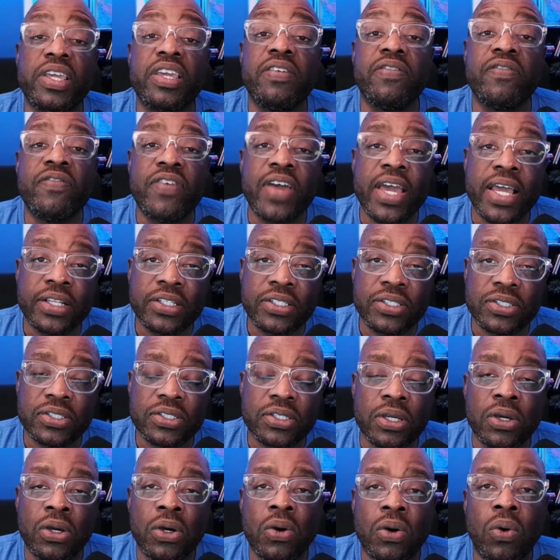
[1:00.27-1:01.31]
events
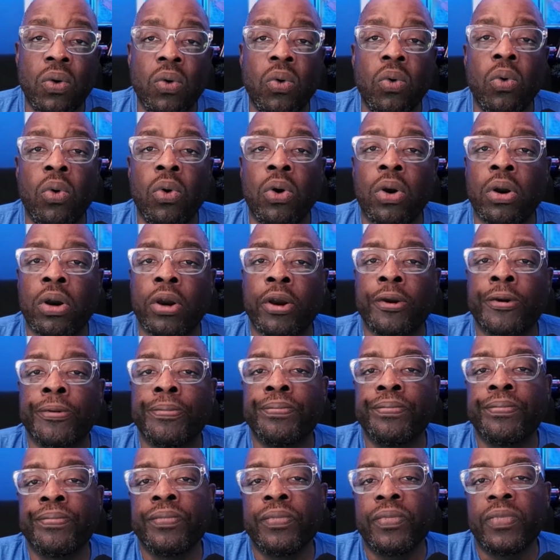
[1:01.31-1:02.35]
or
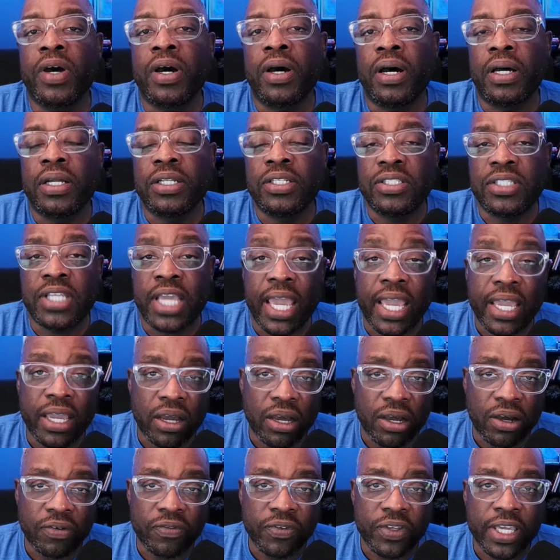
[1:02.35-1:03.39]
day
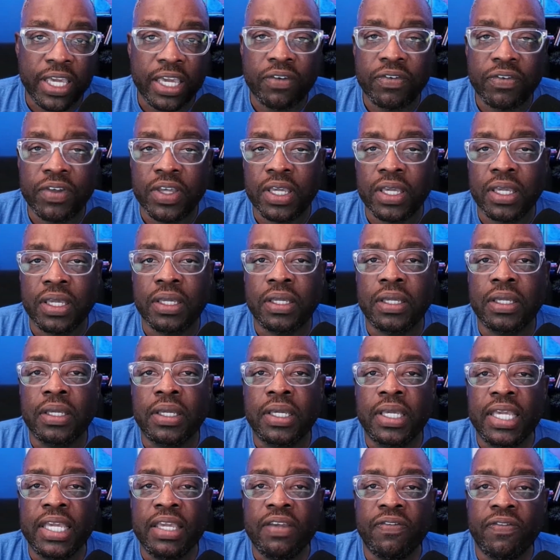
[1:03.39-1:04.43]
of giving
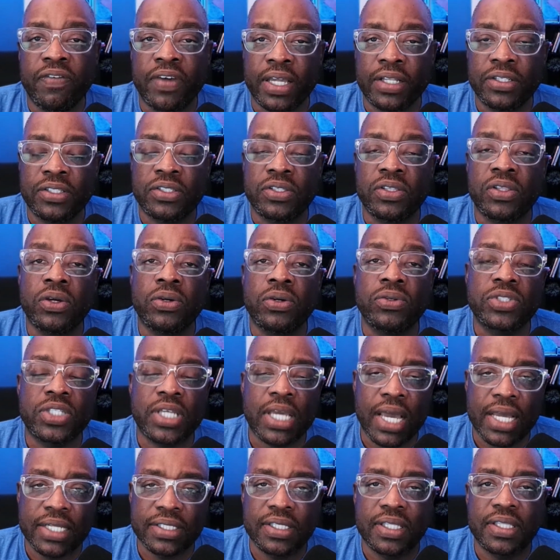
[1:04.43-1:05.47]
events, those
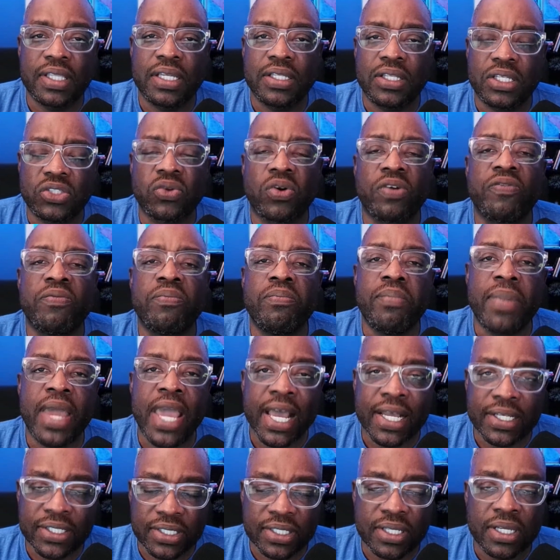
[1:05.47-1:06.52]
kinds of things, that sort of
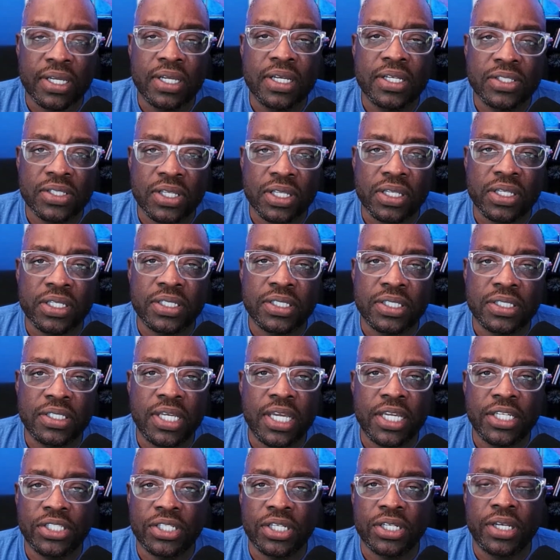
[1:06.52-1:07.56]
mass
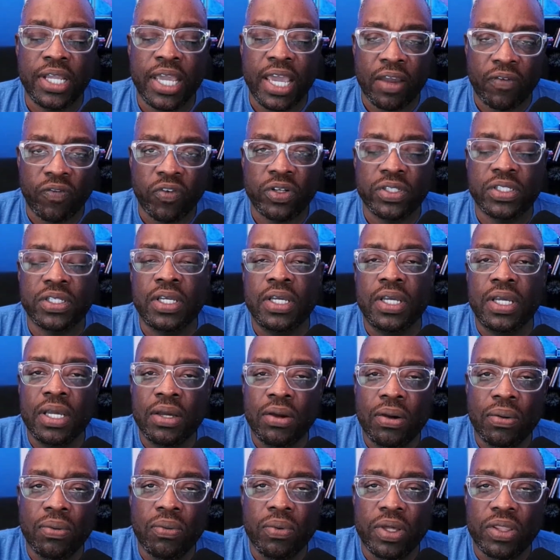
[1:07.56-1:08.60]
solicitation efforts
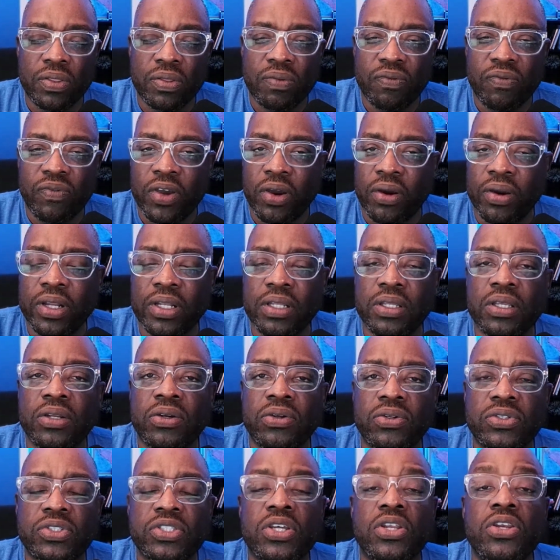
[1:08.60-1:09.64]
with very
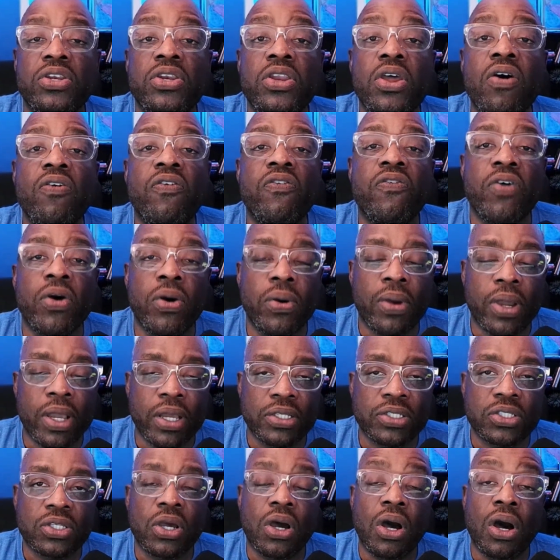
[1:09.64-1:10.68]
little to no
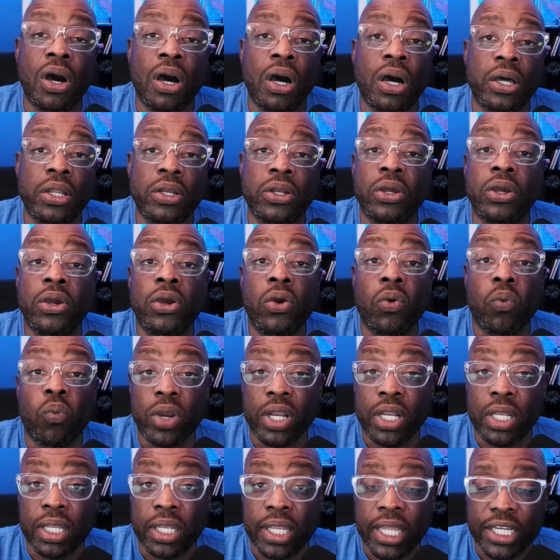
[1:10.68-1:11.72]
focus on
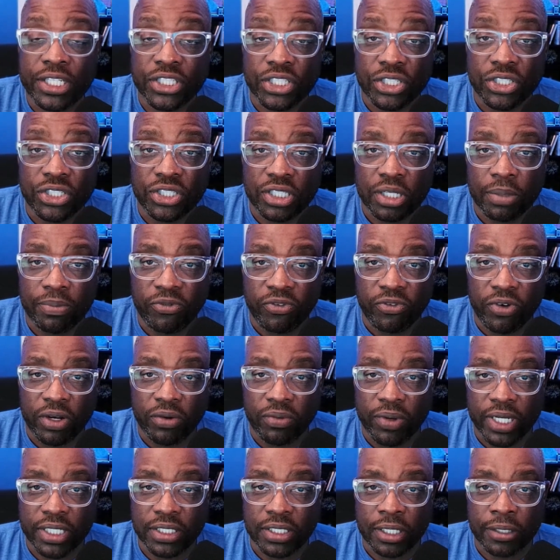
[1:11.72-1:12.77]
relationship
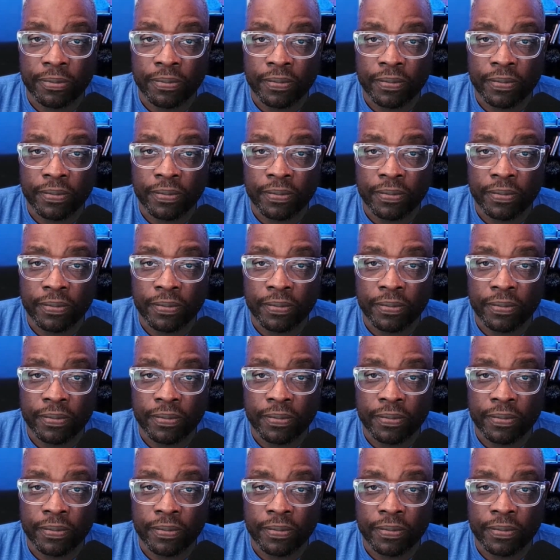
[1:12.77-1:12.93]
fundraising.